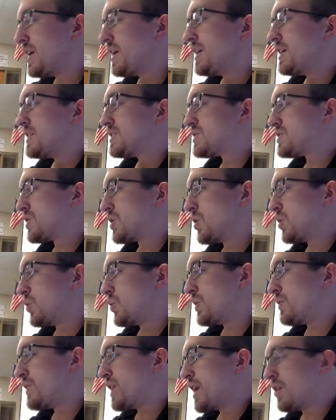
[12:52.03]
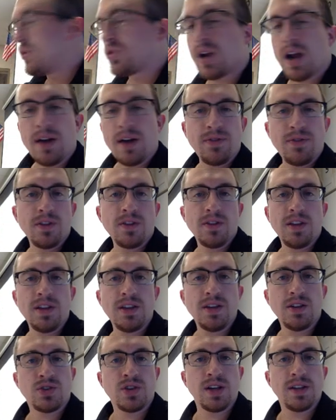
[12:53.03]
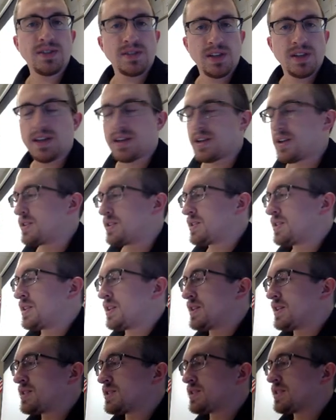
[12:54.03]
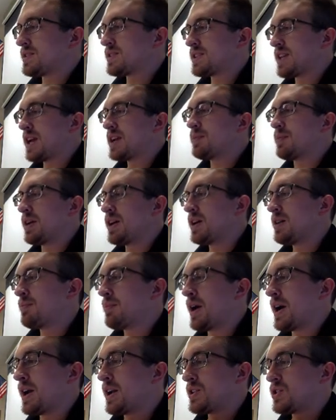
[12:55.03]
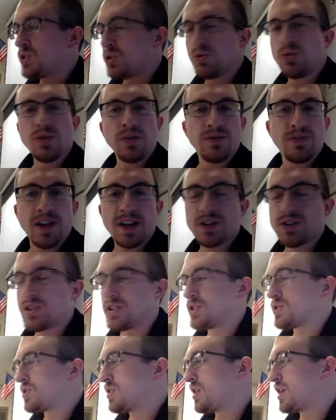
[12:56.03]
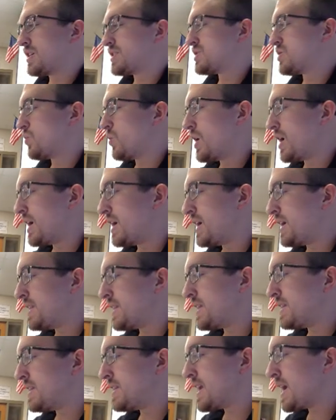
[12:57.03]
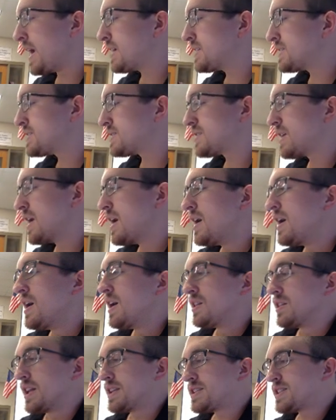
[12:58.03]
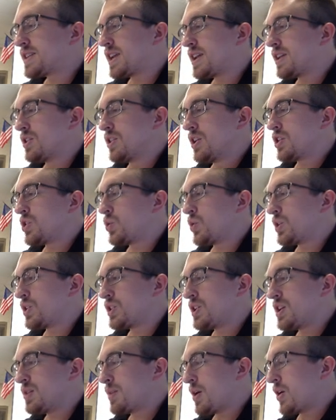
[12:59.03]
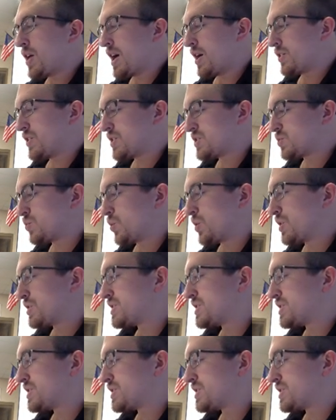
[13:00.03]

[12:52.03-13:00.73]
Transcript: So we've now graphically translated this segment by 2 reflections across the y and then the x. Let's take a look quickly about how this works